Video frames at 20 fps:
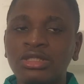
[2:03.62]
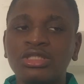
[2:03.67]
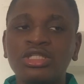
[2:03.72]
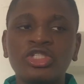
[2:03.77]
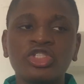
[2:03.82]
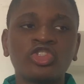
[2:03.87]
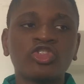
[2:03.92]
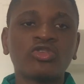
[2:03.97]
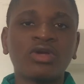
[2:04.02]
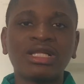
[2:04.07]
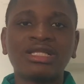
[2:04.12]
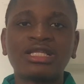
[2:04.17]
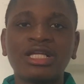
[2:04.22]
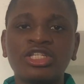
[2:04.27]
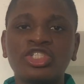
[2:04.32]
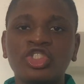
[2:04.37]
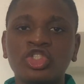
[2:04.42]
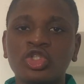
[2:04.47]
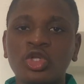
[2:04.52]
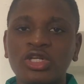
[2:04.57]
this
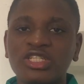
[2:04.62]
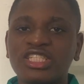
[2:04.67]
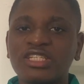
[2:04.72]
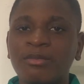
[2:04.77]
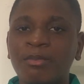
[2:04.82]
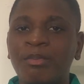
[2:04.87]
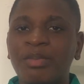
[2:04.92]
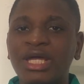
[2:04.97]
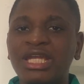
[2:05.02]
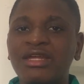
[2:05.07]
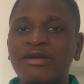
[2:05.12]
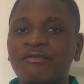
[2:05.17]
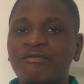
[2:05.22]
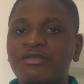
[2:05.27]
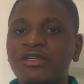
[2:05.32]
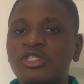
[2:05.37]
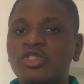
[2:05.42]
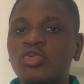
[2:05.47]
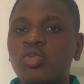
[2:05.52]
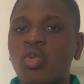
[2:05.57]
strategy doesn't
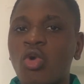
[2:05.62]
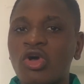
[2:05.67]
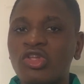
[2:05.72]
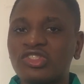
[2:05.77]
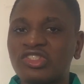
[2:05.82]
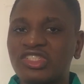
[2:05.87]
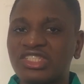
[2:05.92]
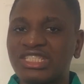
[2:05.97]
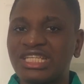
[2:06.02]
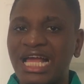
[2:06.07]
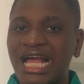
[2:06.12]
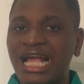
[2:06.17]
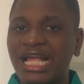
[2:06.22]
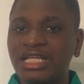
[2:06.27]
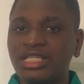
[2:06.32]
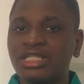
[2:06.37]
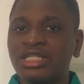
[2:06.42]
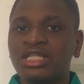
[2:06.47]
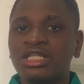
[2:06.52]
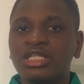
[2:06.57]
benefit one
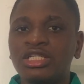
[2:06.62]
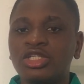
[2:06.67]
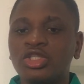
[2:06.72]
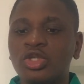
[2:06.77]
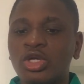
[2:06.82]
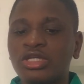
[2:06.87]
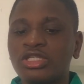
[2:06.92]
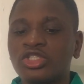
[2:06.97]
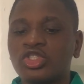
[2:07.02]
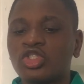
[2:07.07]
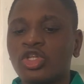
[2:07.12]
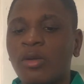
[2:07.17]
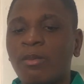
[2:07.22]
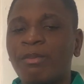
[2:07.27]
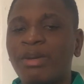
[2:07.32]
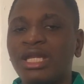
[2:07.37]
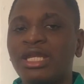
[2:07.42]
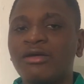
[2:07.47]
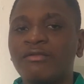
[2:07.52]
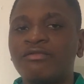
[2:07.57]
side. It's not
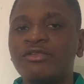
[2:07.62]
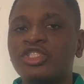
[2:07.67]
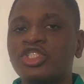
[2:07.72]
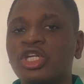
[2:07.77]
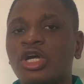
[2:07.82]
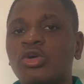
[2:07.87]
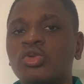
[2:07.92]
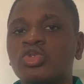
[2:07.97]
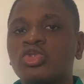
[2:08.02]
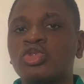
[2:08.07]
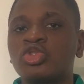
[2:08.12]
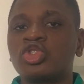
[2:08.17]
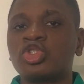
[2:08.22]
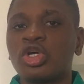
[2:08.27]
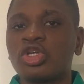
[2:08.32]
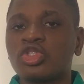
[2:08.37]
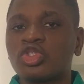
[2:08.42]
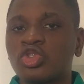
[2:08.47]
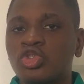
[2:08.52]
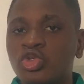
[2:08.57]
beneficial to
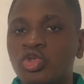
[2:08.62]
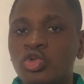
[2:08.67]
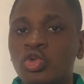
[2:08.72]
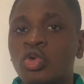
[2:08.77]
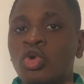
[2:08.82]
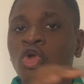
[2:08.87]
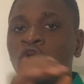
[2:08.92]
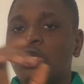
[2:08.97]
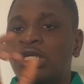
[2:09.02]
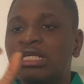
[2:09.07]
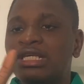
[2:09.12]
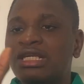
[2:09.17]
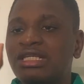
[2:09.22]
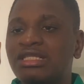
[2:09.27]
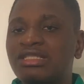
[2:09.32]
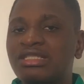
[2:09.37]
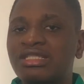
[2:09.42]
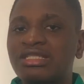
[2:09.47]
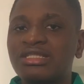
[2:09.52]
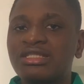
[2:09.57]
just you.
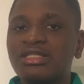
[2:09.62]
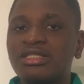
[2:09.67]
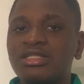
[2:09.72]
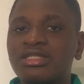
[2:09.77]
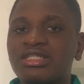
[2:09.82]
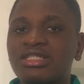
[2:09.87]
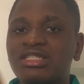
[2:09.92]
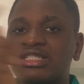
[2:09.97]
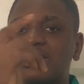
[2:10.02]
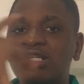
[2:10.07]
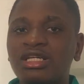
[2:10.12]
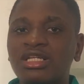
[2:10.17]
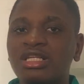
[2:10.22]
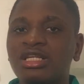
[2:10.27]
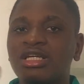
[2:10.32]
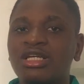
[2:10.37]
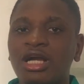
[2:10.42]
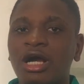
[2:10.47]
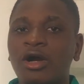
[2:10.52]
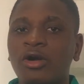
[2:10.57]
It's
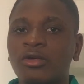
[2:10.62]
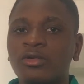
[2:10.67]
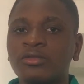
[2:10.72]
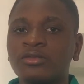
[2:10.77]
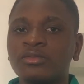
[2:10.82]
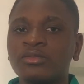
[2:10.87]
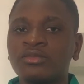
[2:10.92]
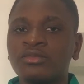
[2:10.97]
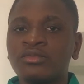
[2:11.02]
cyclical.